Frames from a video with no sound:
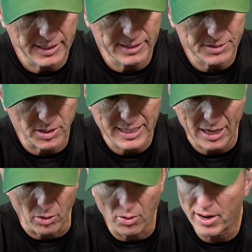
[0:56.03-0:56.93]
So you got
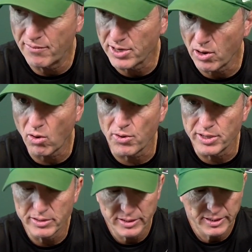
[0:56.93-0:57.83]
to earn every
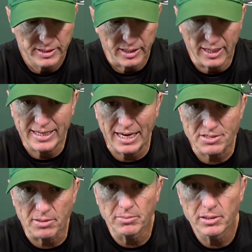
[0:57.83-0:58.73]
yard
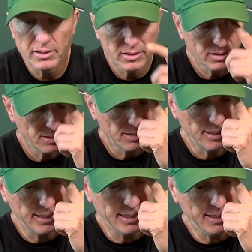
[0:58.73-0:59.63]
against them.
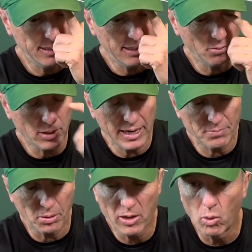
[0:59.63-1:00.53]
And we're going to
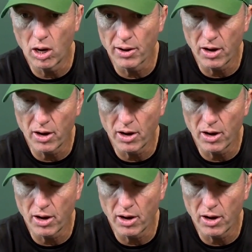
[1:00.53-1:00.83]
play well in